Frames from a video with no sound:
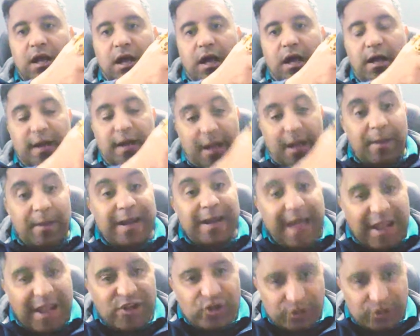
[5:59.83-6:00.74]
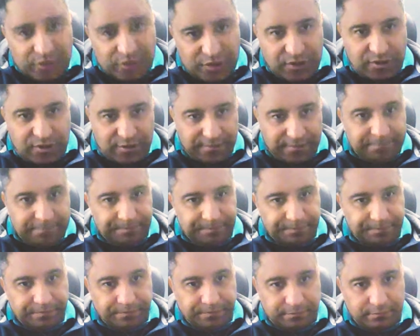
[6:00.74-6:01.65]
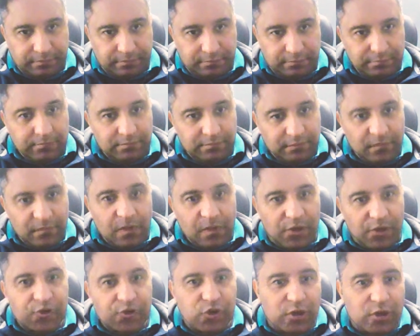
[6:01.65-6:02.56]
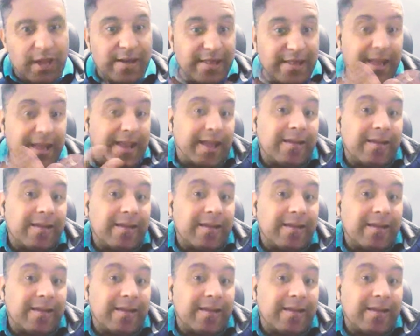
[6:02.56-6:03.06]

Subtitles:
recommendations so that they